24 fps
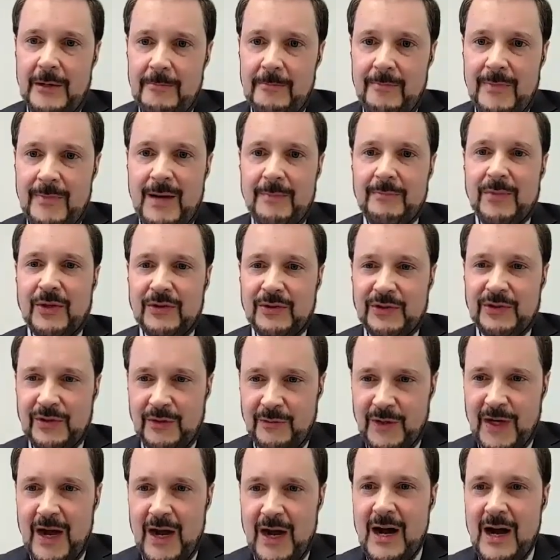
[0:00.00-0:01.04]
members
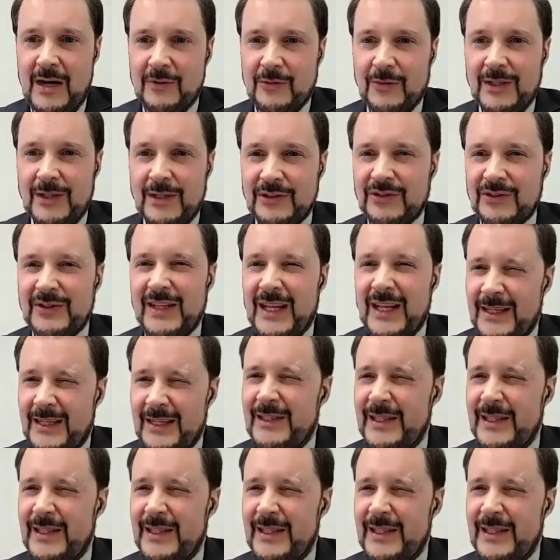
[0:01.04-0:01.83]
of Congress that a